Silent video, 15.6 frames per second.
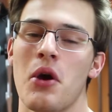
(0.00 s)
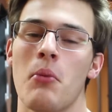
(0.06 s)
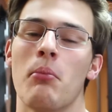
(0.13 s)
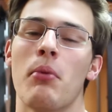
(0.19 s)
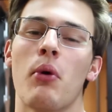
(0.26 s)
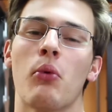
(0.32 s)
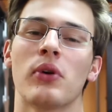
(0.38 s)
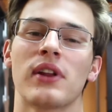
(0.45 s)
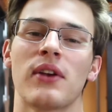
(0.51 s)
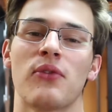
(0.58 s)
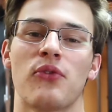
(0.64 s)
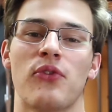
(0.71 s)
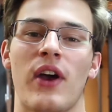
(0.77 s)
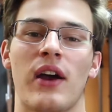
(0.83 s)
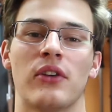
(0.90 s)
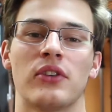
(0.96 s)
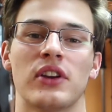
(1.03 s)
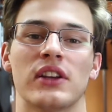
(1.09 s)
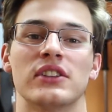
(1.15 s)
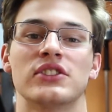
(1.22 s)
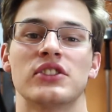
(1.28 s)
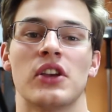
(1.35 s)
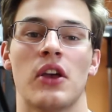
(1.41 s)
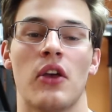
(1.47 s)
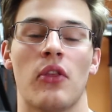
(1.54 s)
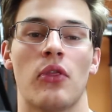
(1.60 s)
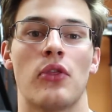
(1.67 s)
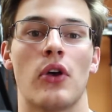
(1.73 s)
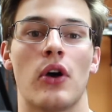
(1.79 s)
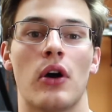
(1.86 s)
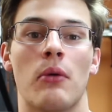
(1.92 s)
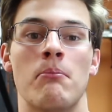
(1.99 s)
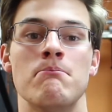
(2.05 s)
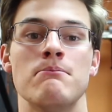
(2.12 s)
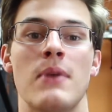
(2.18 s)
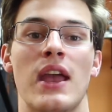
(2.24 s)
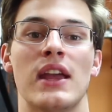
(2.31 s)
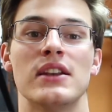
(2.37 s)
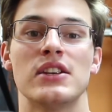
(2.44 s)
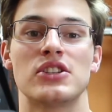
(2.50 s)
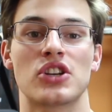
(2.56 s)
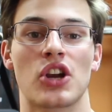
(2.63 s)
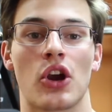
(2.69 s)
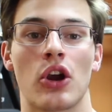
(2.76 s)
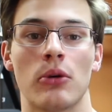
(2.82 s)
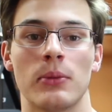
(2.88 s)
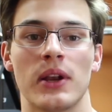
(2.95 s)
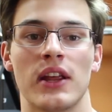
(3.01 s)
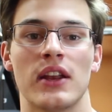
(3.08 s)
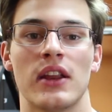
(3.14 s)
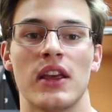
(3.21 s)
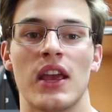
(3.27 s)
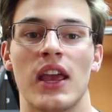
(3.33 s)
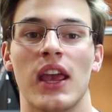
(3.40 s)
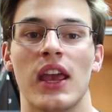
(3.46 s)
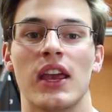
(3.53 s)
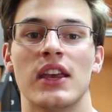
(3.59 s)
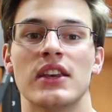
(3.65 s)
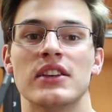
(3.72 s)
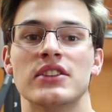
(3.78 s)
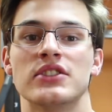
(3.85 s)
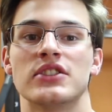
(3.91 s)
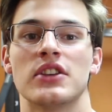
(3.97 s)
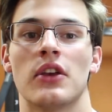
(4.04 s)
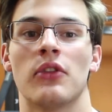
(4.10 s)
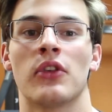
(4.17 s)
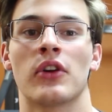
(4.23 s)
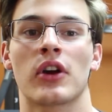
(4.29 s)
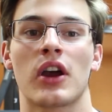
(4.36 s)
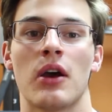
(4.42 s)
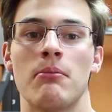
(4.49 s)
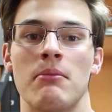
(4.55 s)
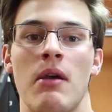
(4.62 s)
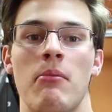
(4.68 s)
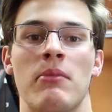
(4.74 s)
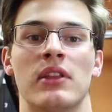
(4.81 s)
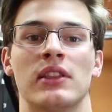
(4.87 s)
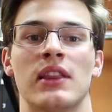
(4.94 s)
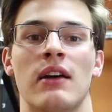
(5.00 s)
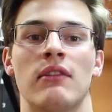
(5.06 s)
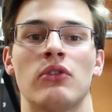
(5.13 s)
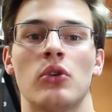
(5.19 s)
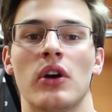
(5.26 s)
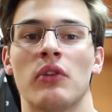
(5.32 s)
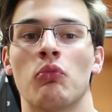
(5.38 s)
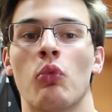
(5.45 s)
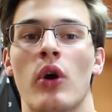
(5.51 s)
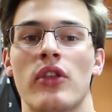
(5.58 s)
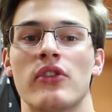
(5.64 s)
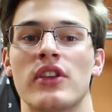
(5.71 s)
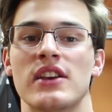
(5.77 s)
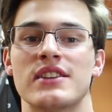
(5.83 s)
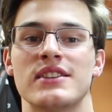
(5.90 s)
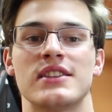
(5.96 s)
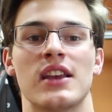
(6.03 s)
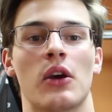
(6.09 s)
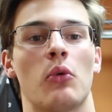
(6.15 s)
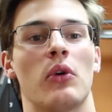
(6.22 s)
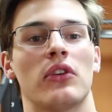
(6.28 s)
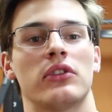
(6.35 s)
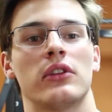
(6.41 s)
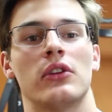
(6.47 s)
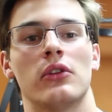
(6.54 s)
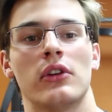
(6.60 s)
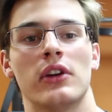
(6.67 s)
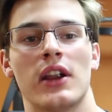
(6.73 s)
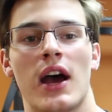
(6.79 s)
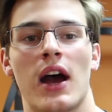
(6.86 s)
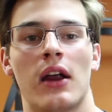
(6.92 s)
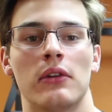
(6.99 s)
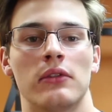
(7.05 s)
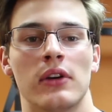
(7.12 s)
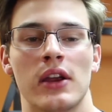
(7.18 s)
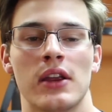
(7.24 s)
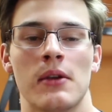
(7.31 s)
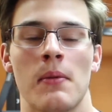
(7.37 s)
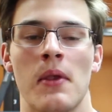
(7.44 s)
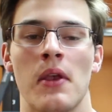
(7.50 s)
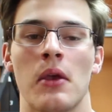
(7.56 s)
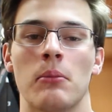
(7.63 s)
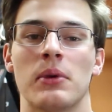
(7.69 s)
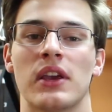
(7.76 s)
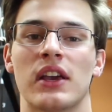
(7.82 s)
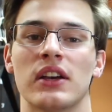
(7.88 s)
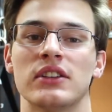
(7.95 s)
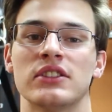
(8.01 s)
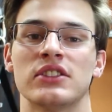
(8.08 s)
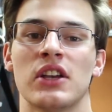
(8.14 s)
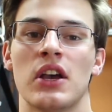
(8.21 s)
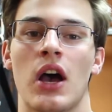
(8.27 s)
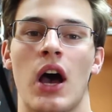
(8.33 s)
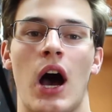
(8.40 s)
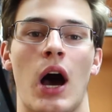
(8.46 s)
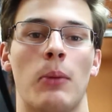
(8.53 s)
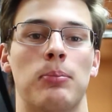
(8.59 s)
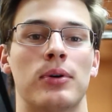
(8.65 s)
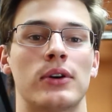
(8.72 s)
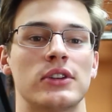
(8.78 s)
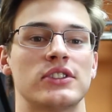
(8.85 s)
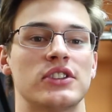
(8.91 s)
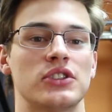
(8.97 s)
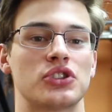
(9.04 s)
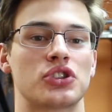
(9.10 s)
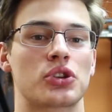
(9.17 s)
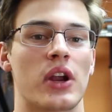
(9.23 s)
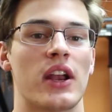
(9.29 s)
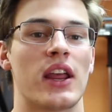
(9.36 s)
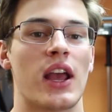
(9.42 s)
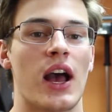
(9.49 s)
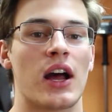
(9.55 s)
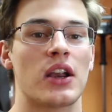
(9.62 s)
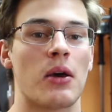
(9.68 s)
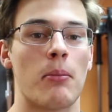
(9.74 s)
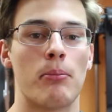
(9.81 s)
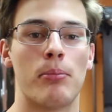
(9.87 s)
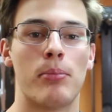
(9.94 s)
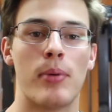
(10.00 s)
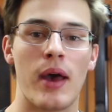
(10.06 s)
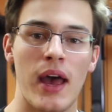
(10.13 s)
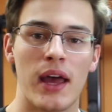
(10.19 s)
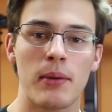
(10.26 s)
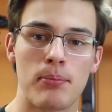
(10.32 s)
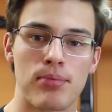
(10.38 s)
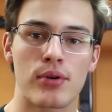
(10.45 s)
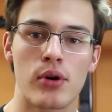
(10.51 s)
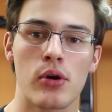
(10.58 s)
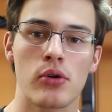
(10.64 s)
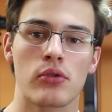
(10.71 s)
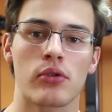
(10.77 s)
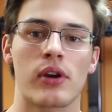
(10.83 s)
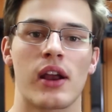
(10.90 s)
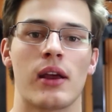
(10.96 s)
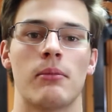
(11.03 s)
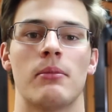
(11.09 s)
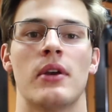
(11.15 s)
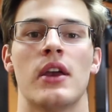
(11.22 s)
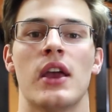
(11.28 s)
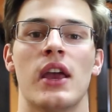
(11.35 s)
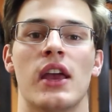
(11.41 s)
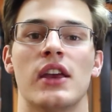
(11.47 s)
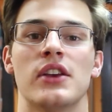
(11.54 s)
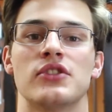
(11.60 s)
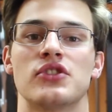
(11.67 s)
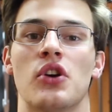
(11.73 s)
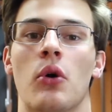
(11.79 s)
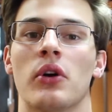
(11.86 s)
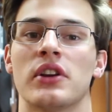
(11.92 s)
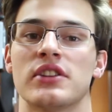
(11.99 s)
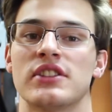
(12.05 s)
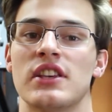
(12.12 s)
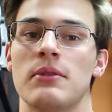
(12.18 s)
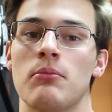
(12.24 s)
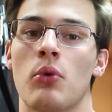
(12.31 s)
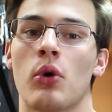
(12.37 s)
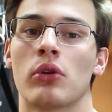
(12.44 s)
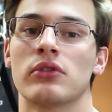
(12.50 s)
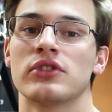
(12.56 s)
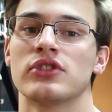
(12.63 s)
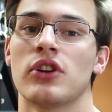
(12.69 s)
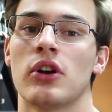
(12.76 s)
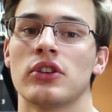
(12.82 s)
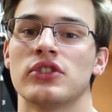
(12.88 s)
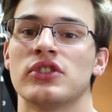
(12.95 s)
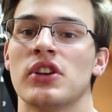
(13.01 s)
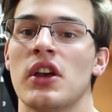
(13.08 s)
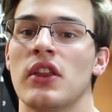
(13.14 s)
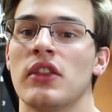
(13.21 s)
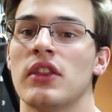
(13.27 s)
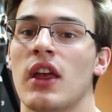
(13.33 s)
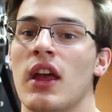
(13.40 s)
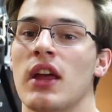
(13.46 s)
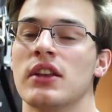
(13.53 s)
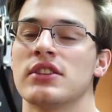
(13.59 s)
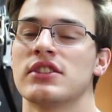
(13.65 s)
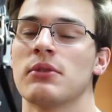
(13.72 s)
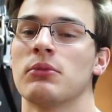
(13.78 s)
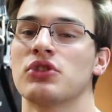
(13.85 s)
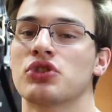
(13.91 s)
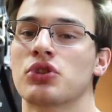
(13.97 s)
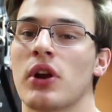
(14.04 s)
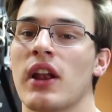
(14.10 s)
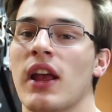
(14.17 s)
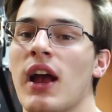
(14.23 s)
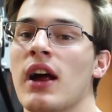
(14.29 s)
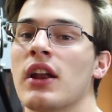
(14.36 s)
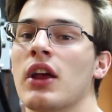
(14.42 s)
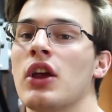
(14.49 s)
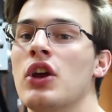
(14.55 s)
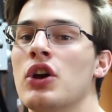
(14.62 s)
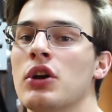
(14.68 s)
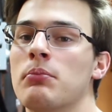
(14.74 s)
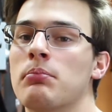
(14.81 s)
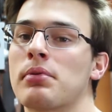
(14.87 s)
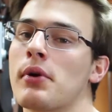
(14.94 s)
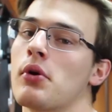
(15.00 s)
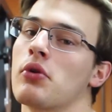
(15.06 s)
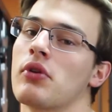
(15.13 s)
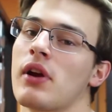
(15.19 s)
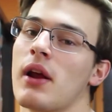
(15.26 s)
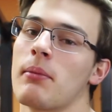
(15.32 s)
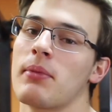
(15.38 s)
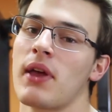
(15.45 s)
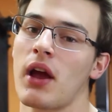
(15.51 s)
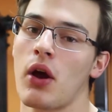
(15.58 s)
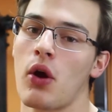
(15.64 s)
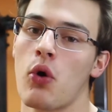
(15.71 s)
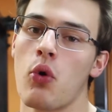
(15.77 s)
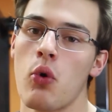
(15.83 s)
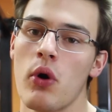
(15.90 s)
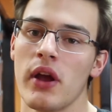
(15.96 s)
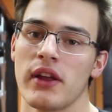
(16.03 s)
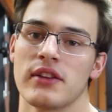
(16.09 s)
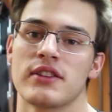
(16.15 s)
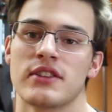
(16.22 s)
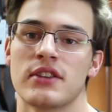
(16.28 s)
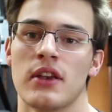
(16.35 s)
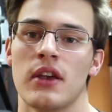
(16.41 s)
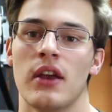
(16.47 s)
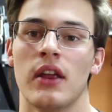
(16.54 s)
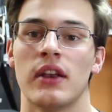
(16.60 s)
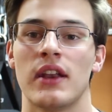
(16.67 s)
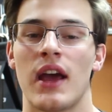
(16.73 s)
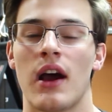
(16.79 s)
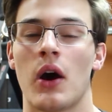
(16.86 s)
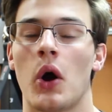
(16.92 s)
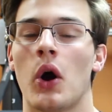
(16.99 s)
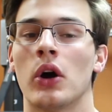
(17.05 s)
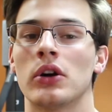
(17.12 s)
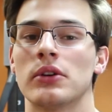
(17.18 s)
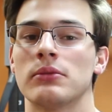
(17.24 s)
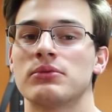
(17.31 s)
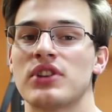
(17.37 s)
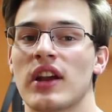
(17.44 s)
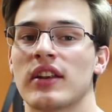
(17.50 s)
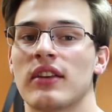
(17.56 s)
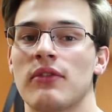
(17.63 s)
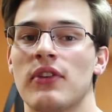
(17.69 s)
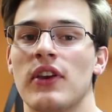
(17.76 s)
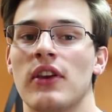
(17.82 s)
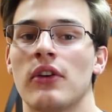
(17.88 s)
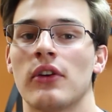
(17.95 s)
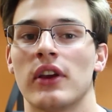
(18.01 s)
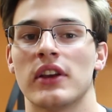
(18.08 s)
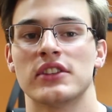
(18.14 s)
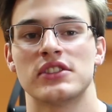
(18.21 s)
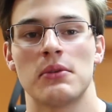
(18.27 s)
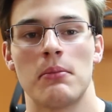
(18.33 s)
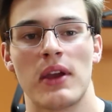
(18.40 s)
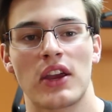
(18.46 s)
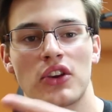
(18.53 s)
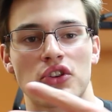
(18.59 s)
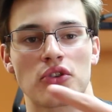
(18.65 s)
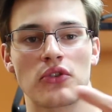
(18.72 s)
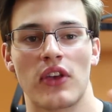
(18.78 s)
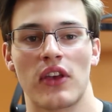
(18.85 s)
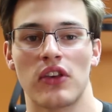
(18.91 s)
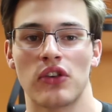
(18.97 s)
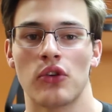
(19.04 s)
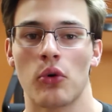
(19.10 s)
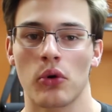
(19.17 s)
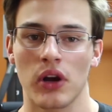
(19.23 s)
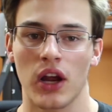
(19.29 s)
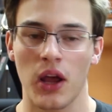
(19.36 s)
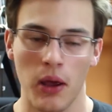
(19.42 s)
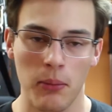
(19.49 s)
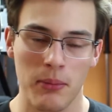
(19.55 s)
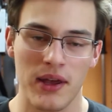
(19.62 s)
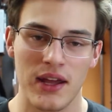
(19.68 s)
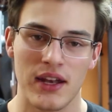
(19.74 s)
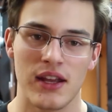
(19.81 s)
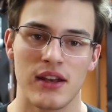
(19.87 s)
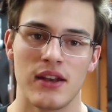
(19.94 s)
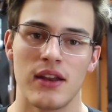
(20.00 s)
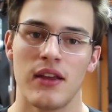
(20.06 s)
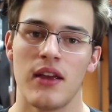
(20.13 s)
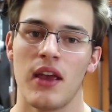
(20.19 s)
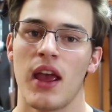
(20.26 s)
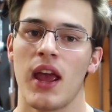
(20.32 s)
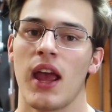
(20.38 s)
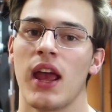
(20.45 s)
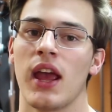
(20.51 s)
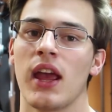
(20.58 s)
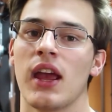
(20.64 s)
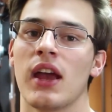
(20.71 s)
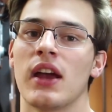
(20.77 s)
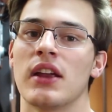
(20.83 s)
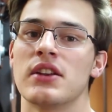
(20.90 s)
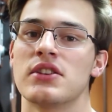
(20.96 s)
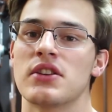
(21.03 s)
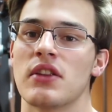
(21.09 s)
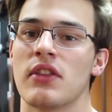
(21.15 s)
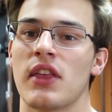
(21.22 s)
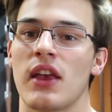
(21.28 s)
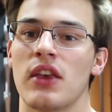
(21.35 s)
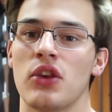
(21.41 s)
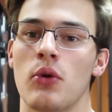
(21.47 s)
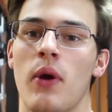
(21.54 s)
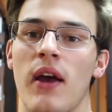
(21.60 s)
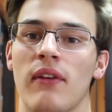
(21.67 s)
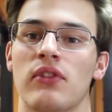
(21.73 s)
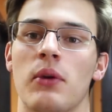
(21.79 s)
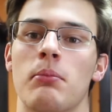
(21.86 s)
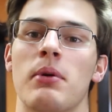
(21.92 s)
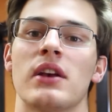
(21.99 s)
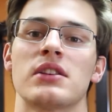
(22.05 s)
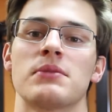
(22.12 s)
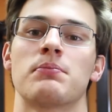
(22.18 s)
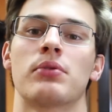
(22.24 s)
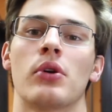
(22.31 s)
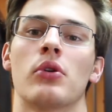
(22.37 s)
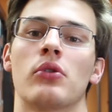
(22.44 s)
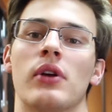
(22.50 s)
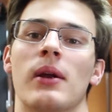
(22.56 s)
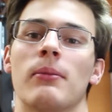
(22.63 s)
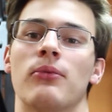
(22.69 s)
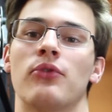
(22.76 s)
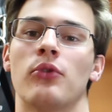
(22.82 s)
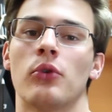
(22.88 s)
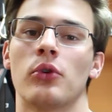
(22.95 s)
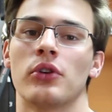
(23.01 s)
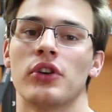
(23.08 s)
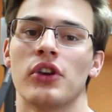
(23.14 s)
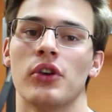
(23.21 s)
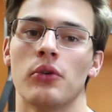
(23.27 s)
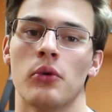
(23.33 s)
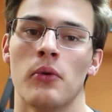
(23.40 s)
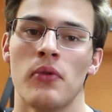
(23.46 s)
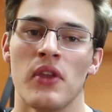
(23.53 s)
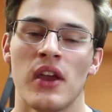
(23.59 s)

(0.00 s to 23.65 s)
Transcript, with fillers: But what I've found is the main determinant is their commitment level and whether they stick with it or not, right? Because a person training on a bad program is going to see more results than someone training on a good program that quits. Now, our objective here is to make sure that you're committed and that you have the best program for you.